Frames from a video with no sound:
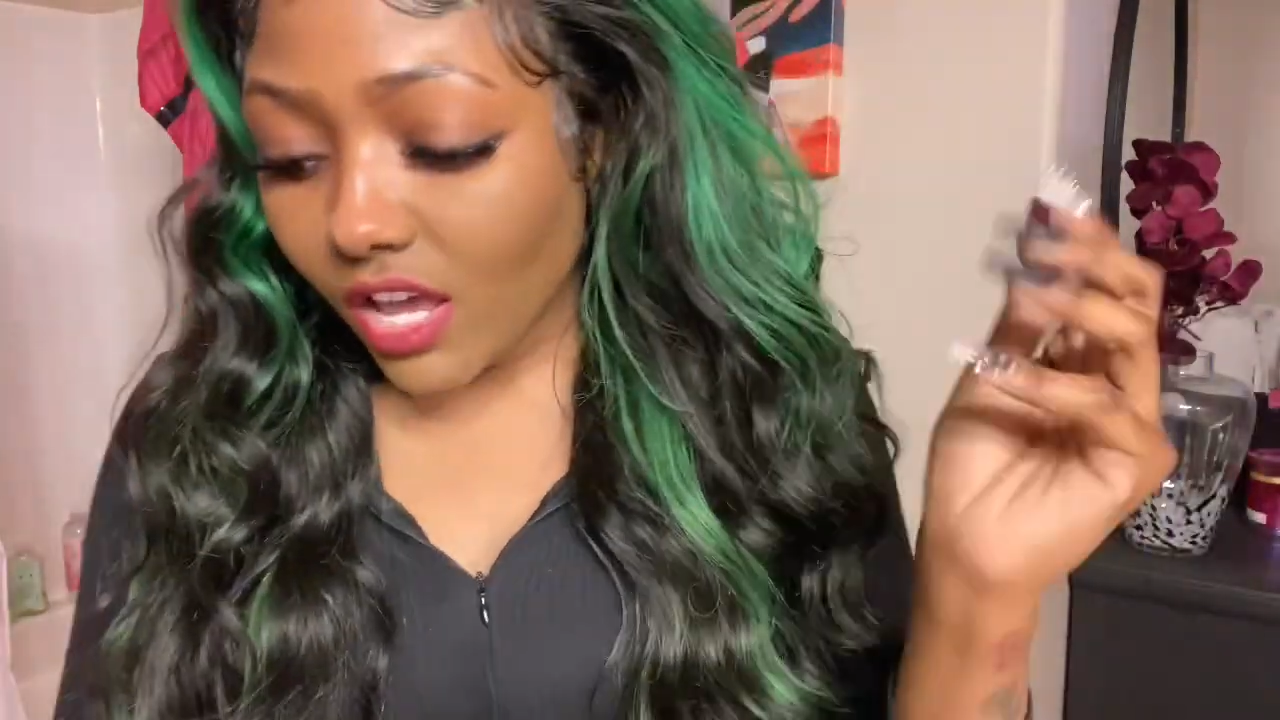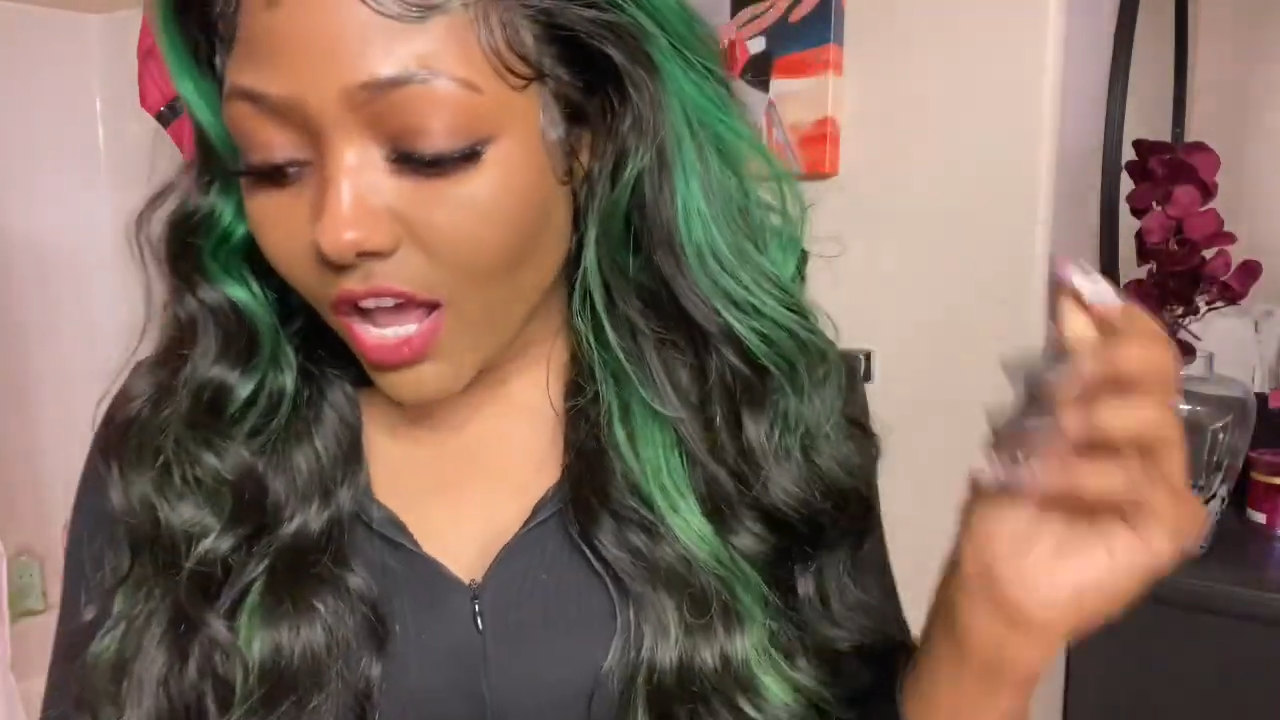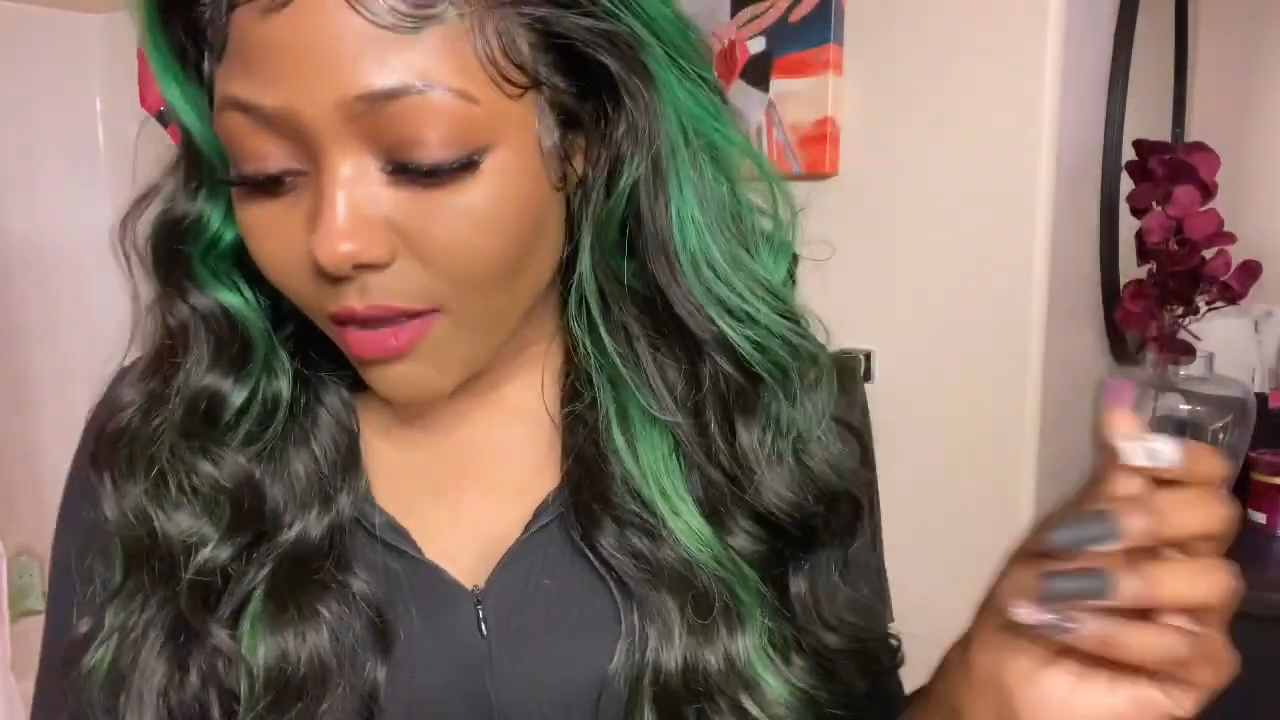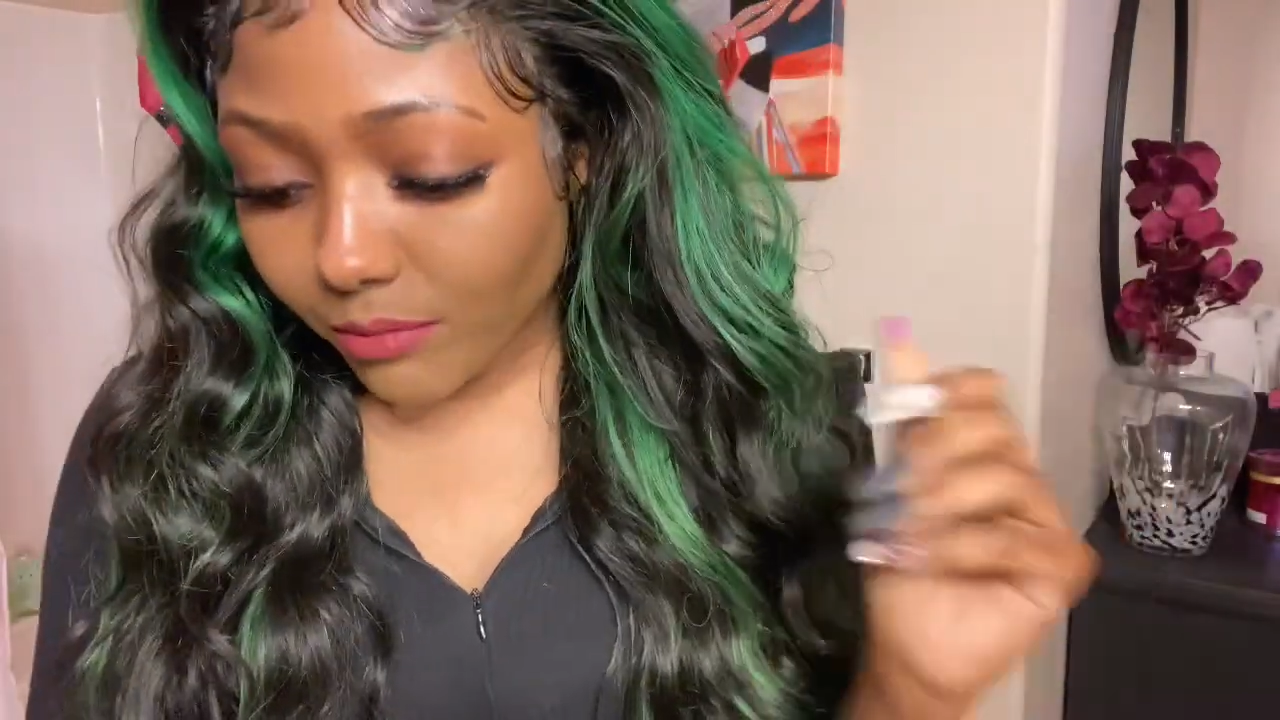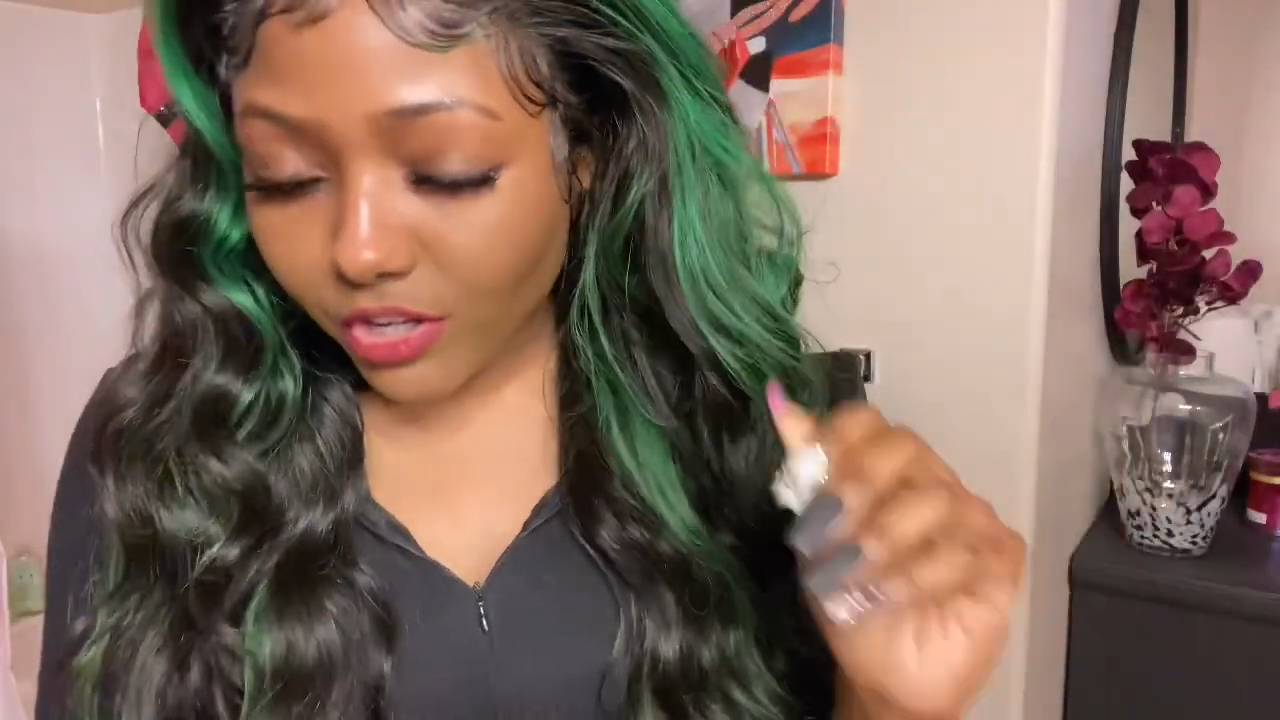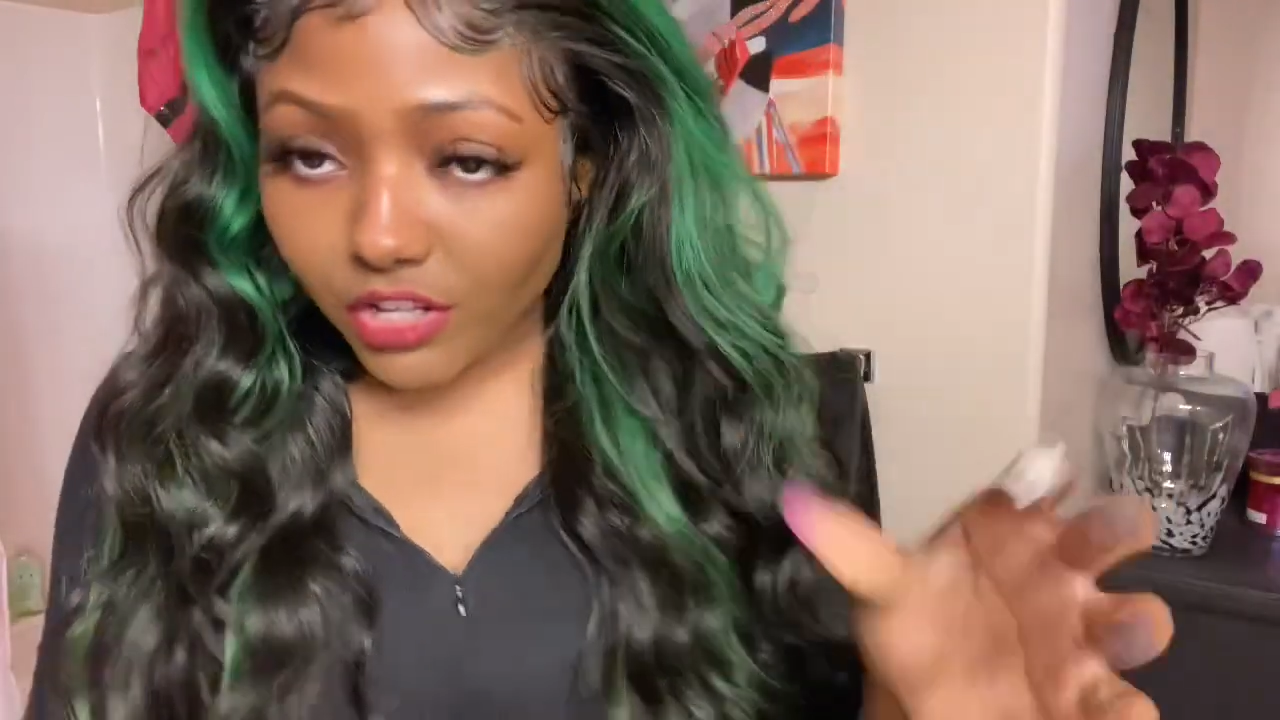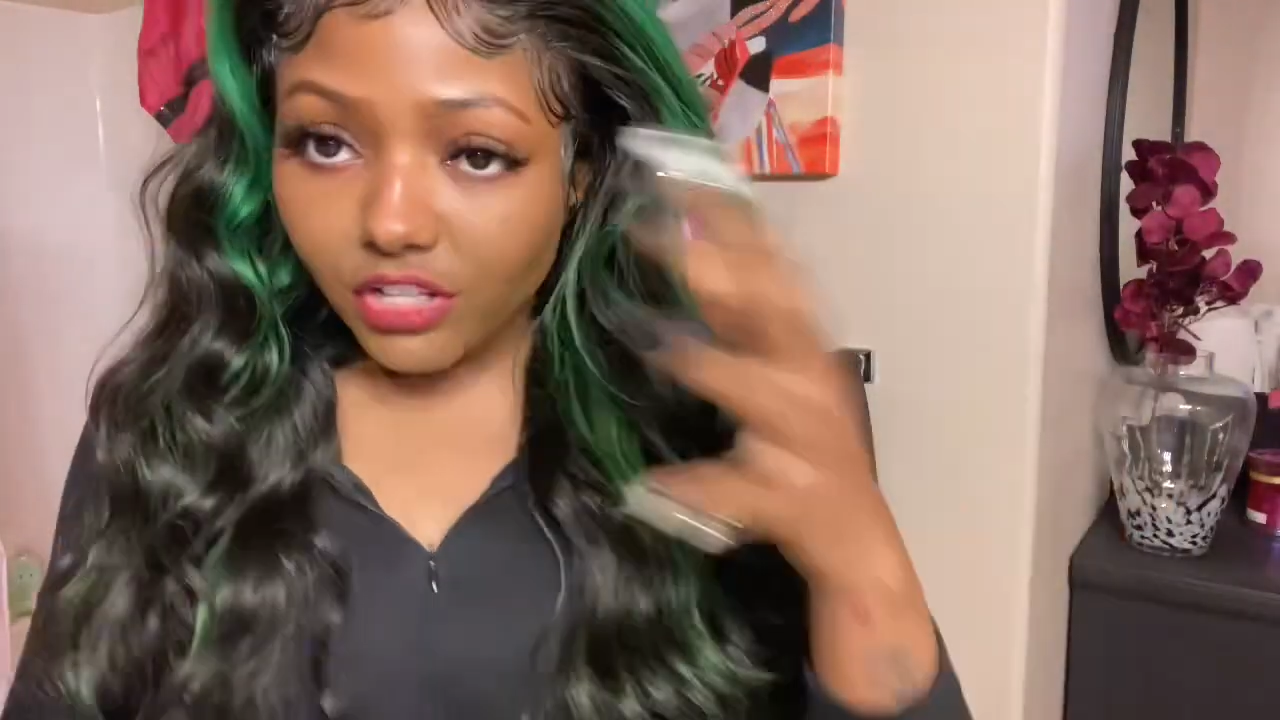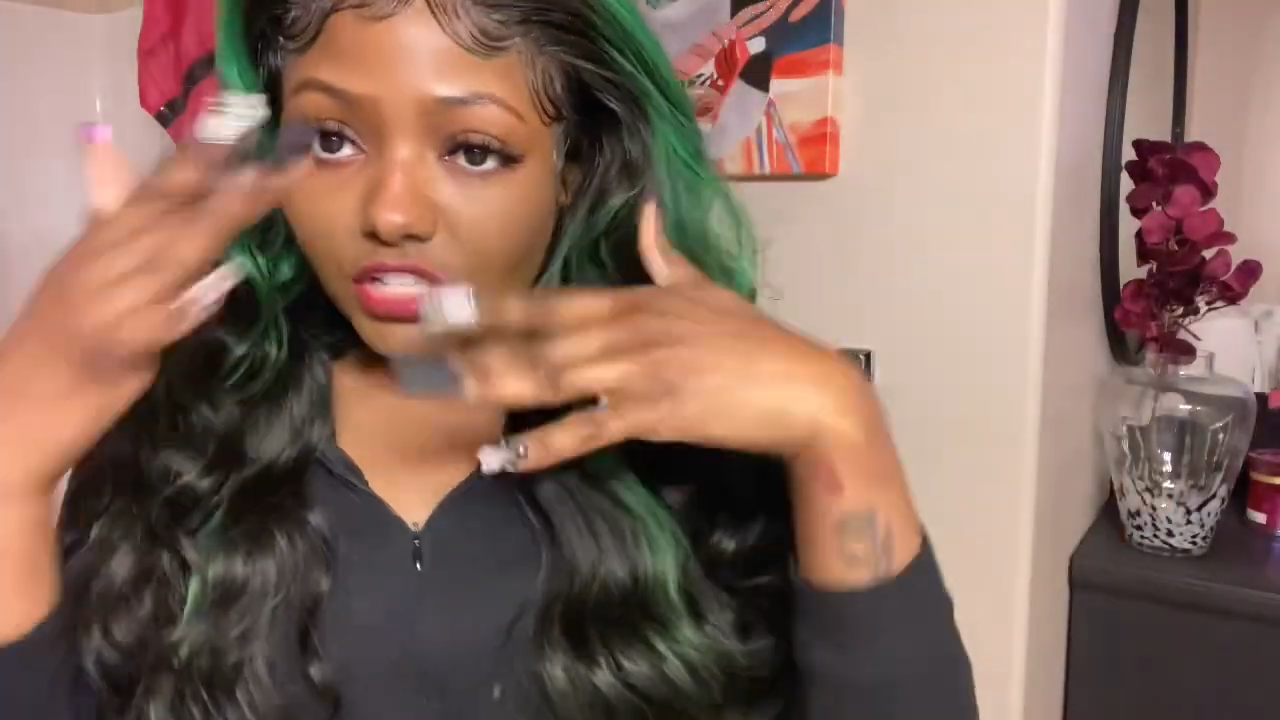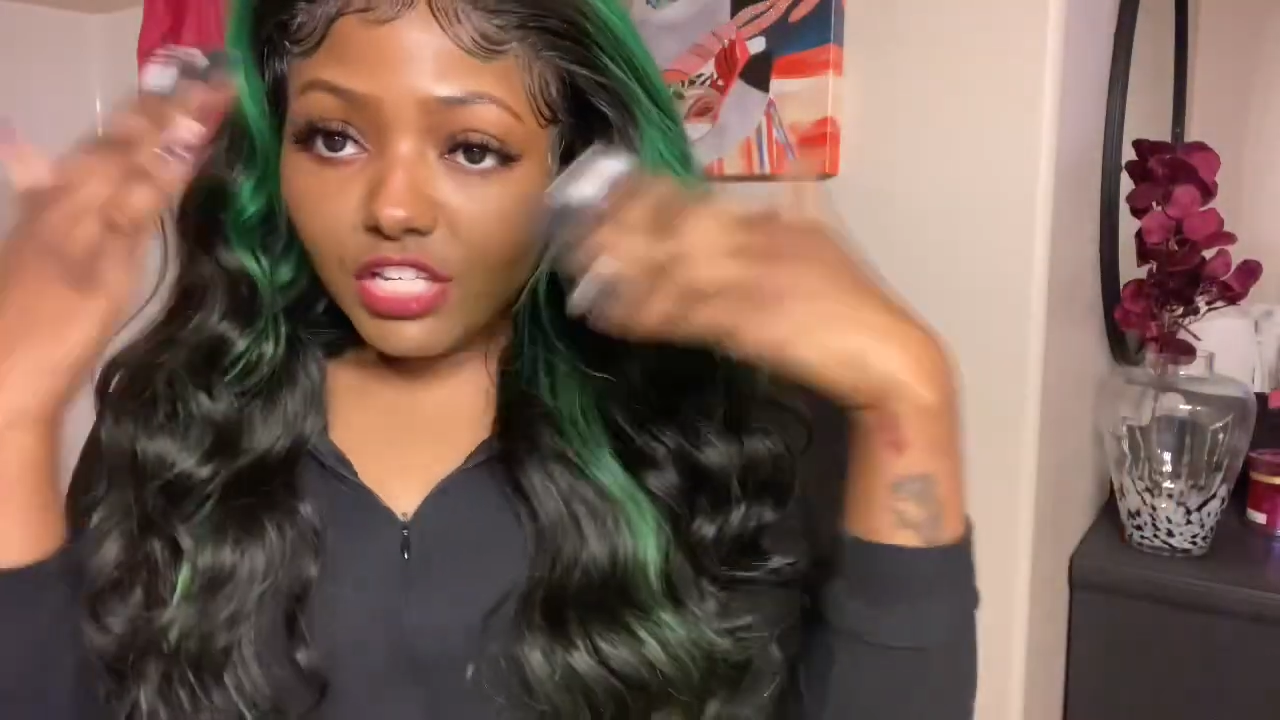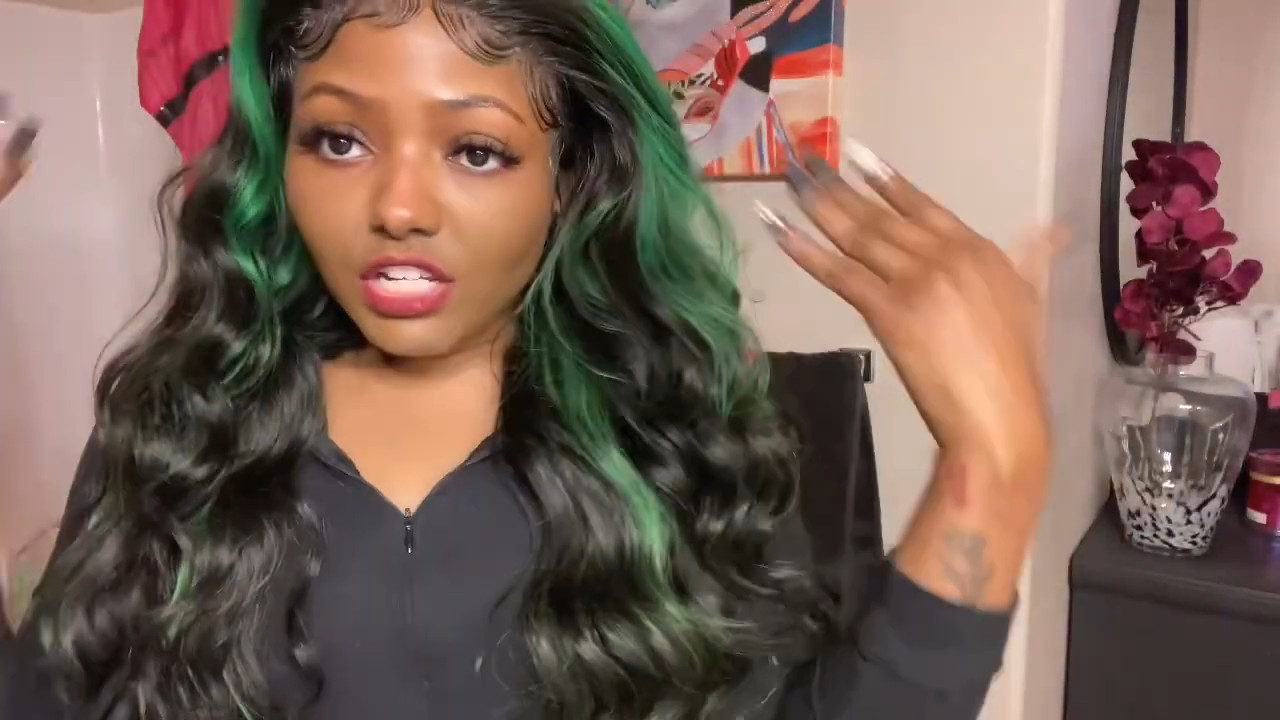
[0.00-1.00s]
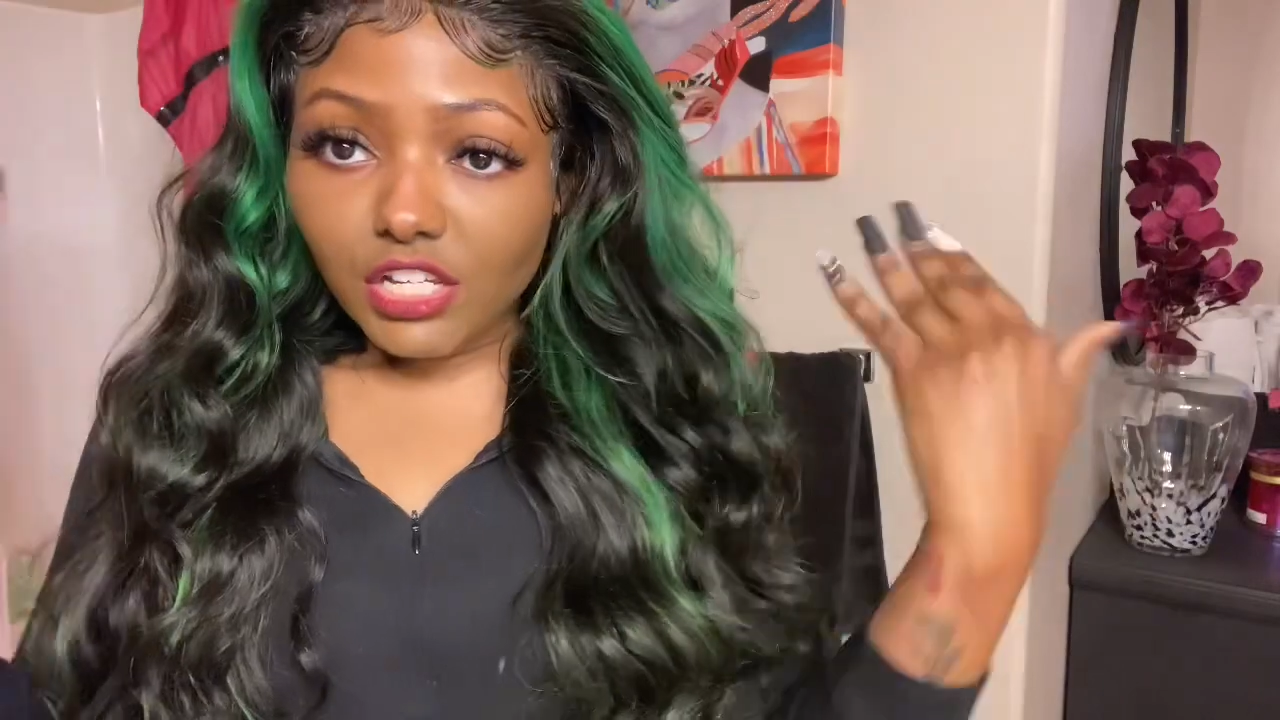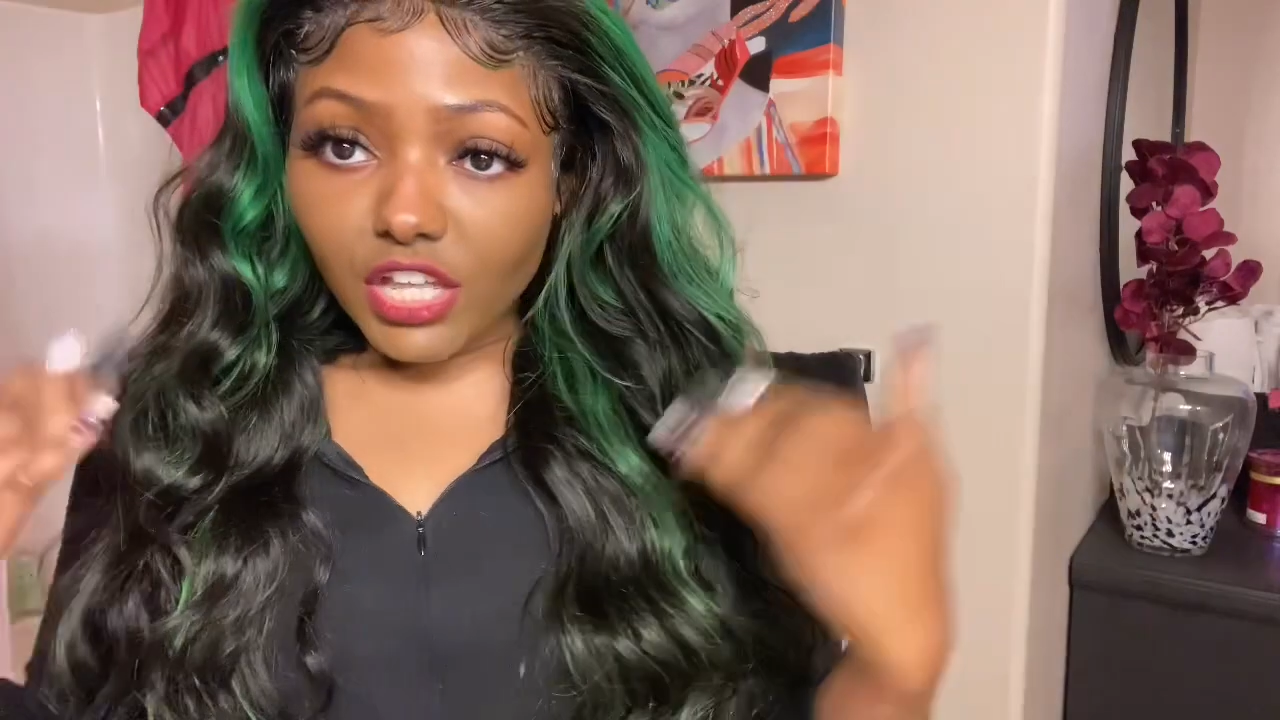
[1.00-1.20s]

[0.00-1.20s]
I'm gonna clean it